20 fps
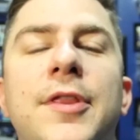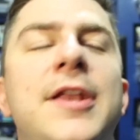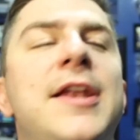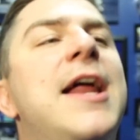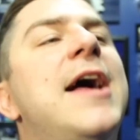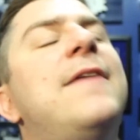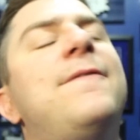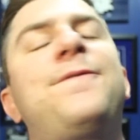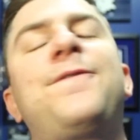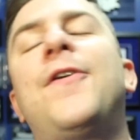The
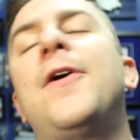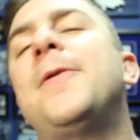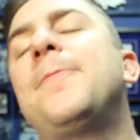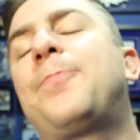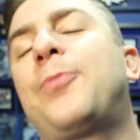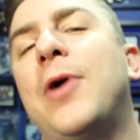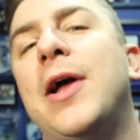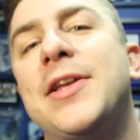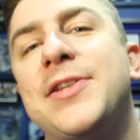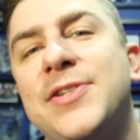net
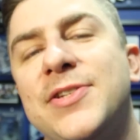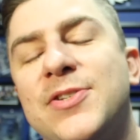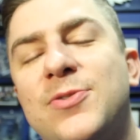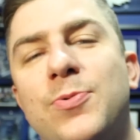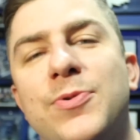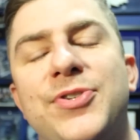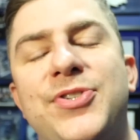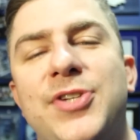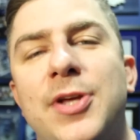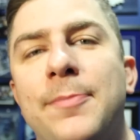front
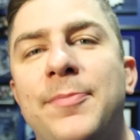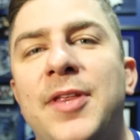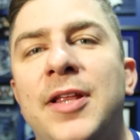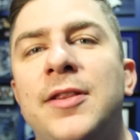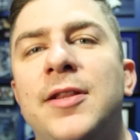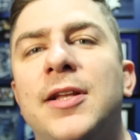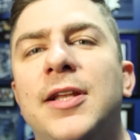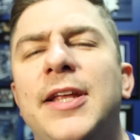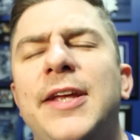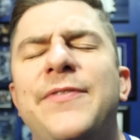presence was
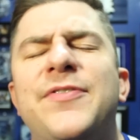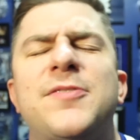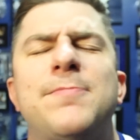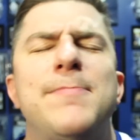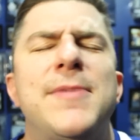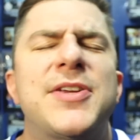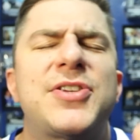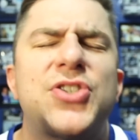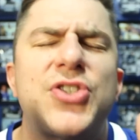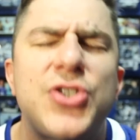something the Leafs
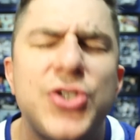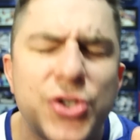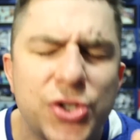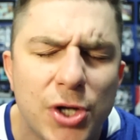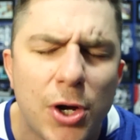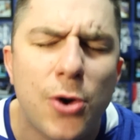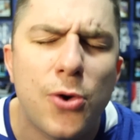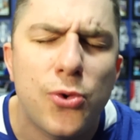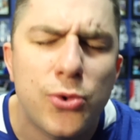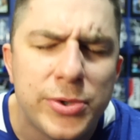missed
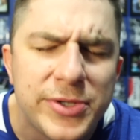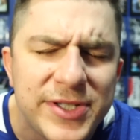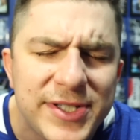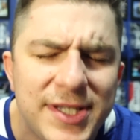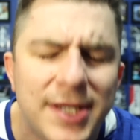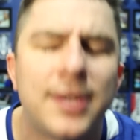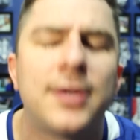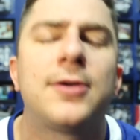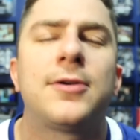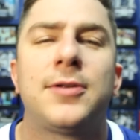so
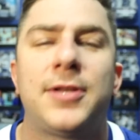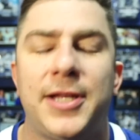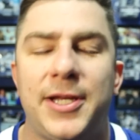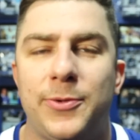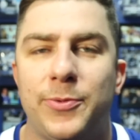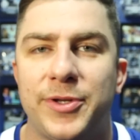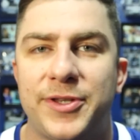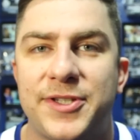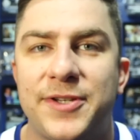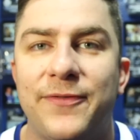
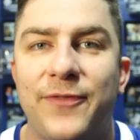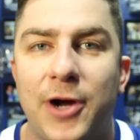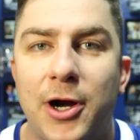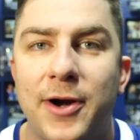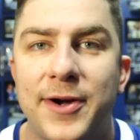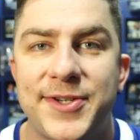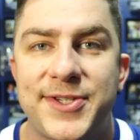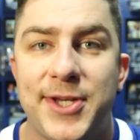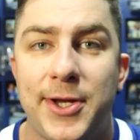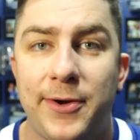dearly with
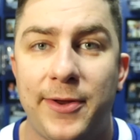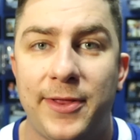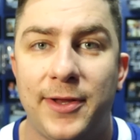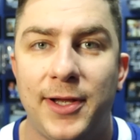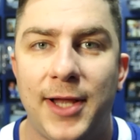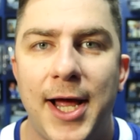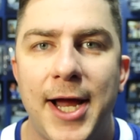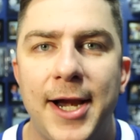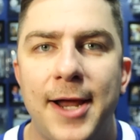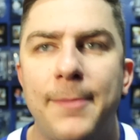Tavares out of the
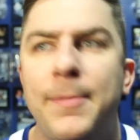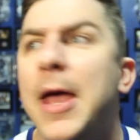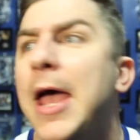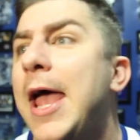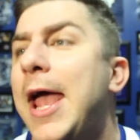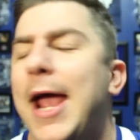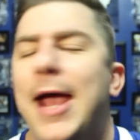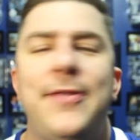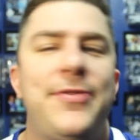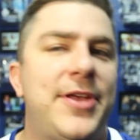lineup,
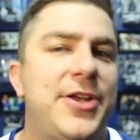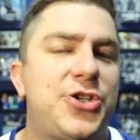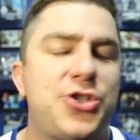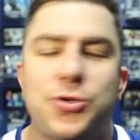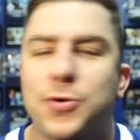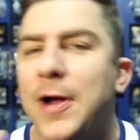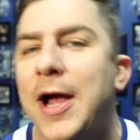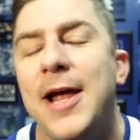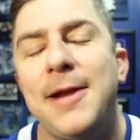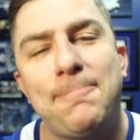and they
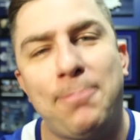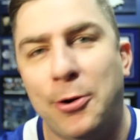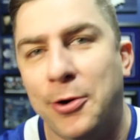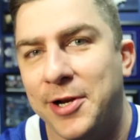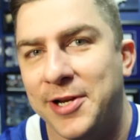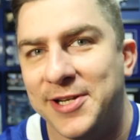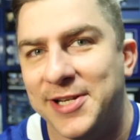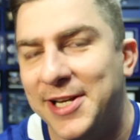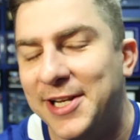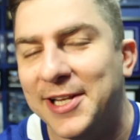tried
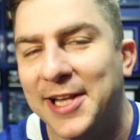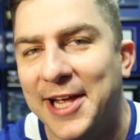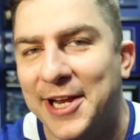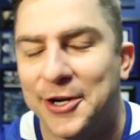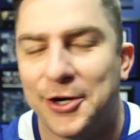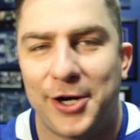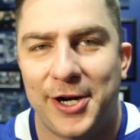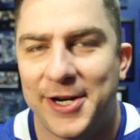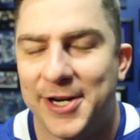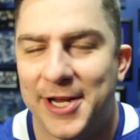putting
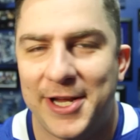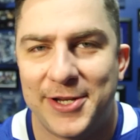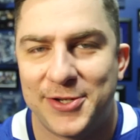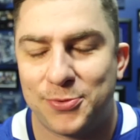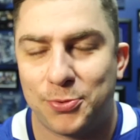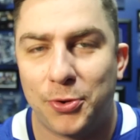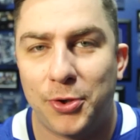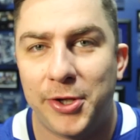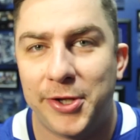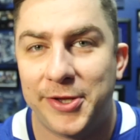Nylander into
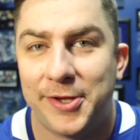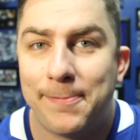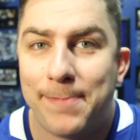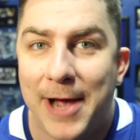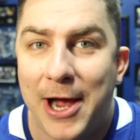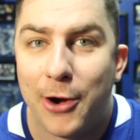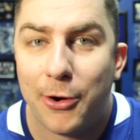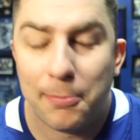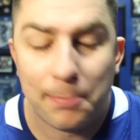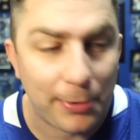his role on the
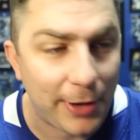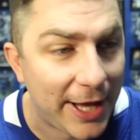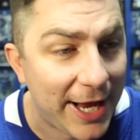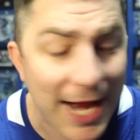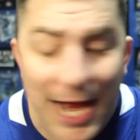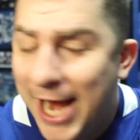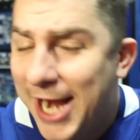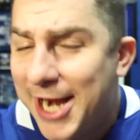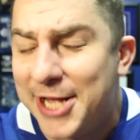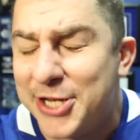power
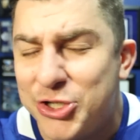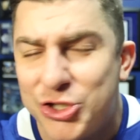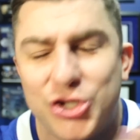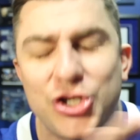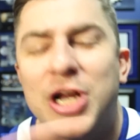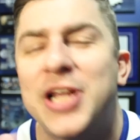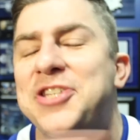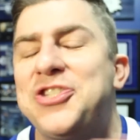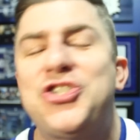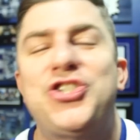play, and it
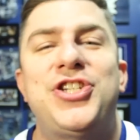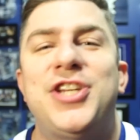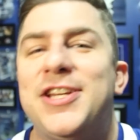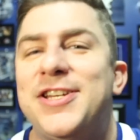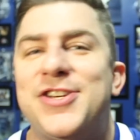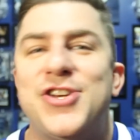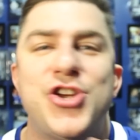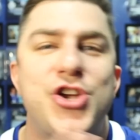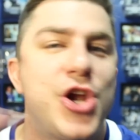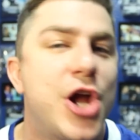just
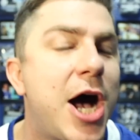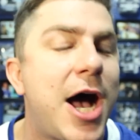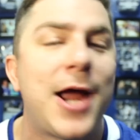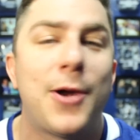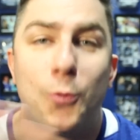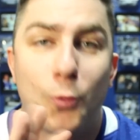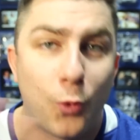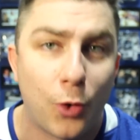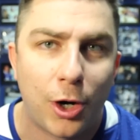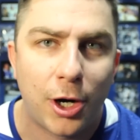did
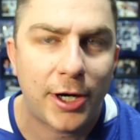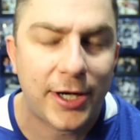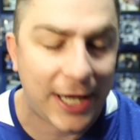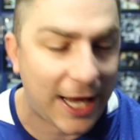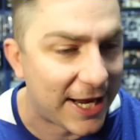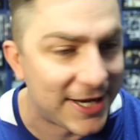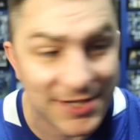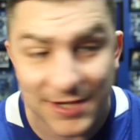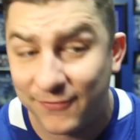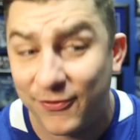not work,
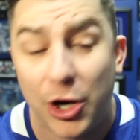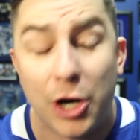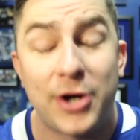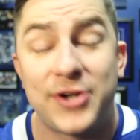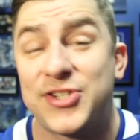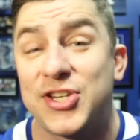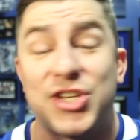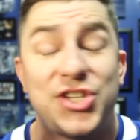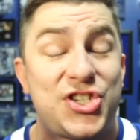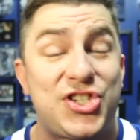and
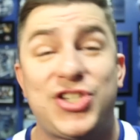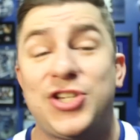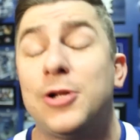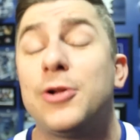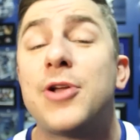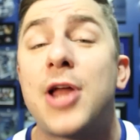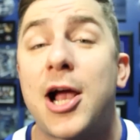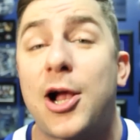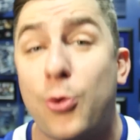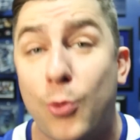Tavares is
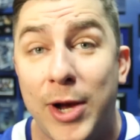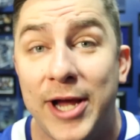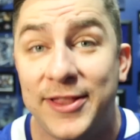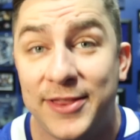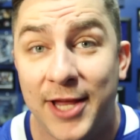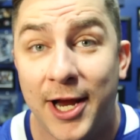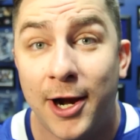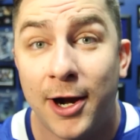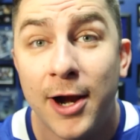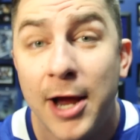still not
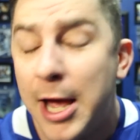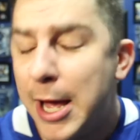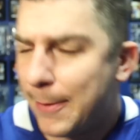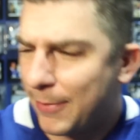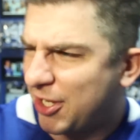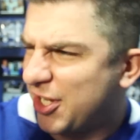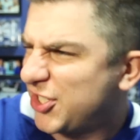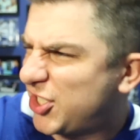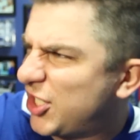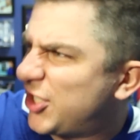quite there,
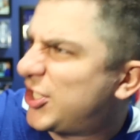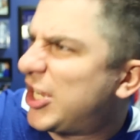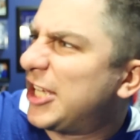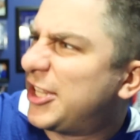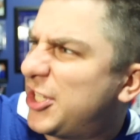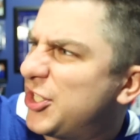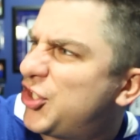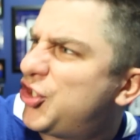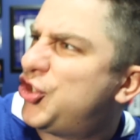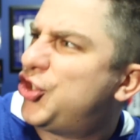because he's
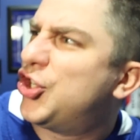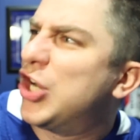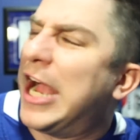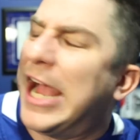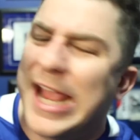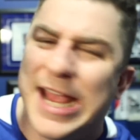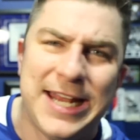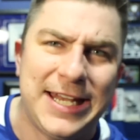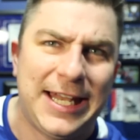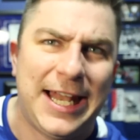got this
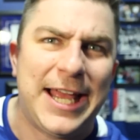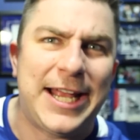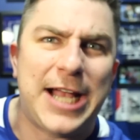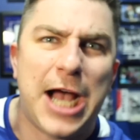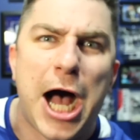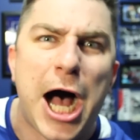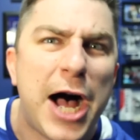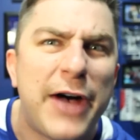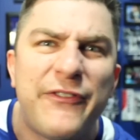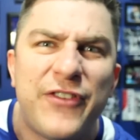giant,
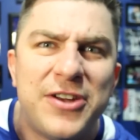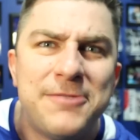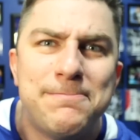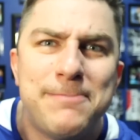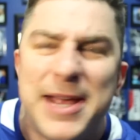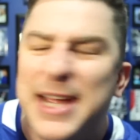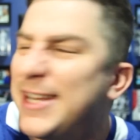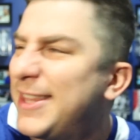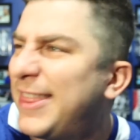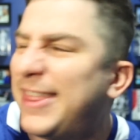like, oven
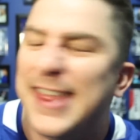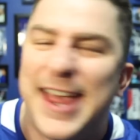mitt